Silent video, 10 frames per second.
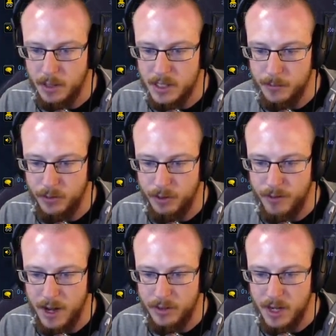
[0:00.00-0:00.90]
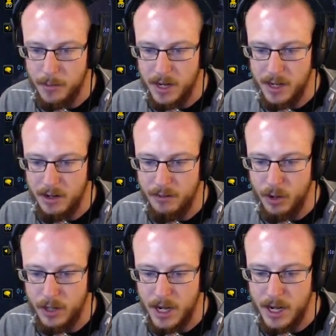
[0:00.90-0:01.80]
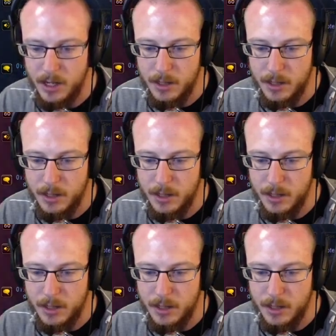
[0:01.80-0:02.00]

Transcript: except for the fact that I'm in a Volcanic.